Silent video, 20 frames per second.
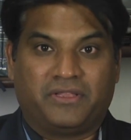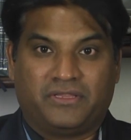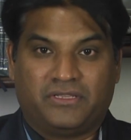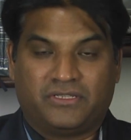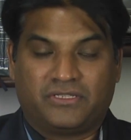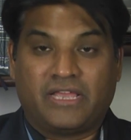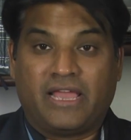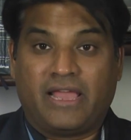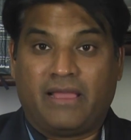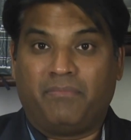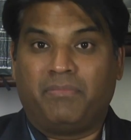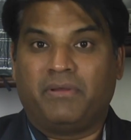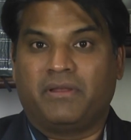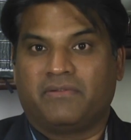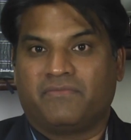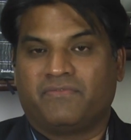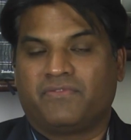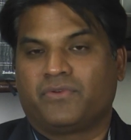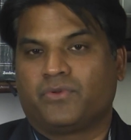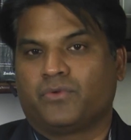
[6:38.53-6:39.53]
this
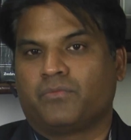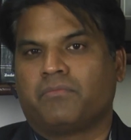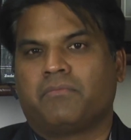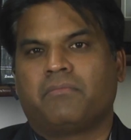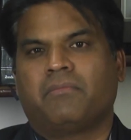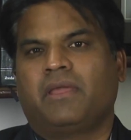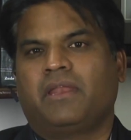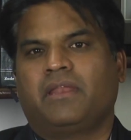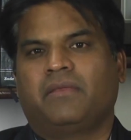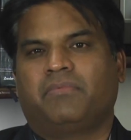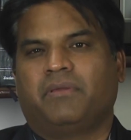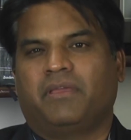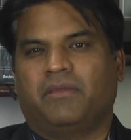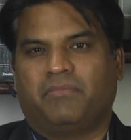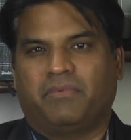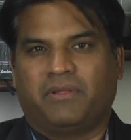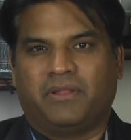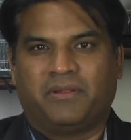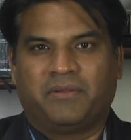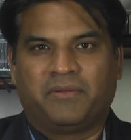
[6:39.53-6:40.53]
happened to many
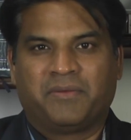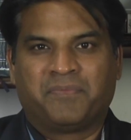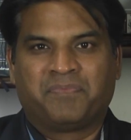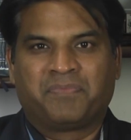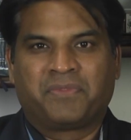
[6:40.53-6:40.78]
people.